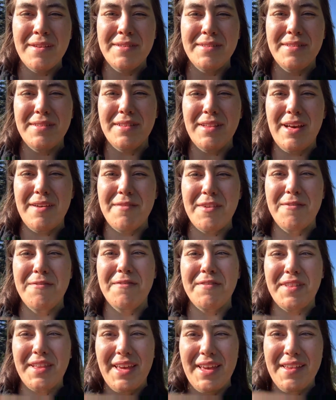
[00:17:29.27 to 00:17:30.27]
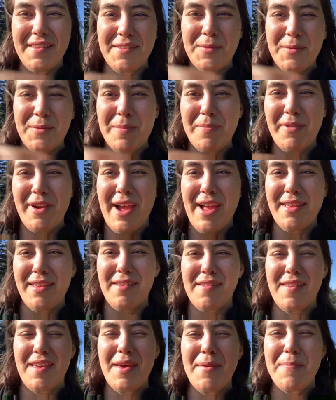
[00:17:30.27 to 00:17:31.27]
Love your fleece. What brand
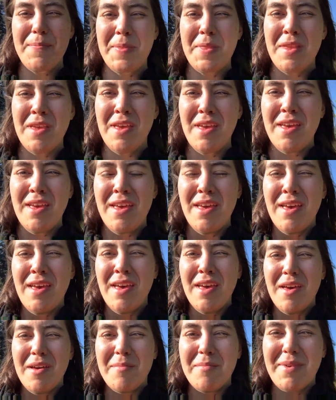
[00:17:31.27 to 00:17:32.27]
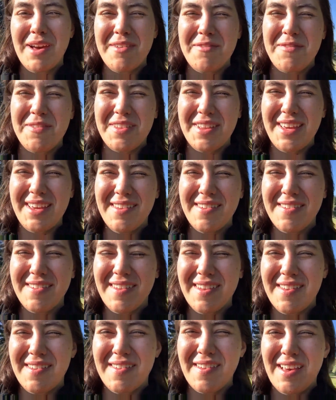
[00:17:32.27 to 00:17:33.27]
is it? My fleece
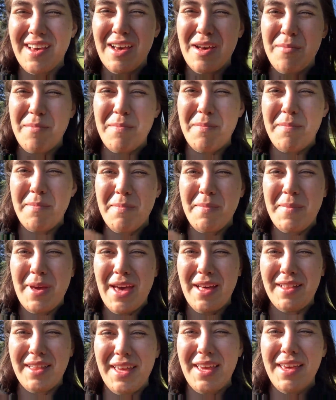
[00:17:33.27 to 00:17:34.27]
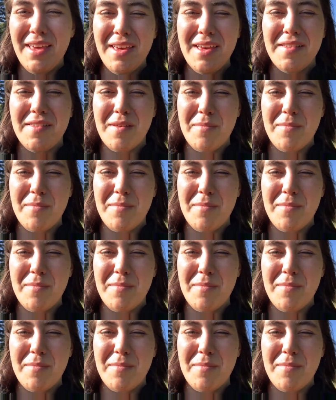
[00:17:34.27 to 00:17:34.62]
is a Melly. It's a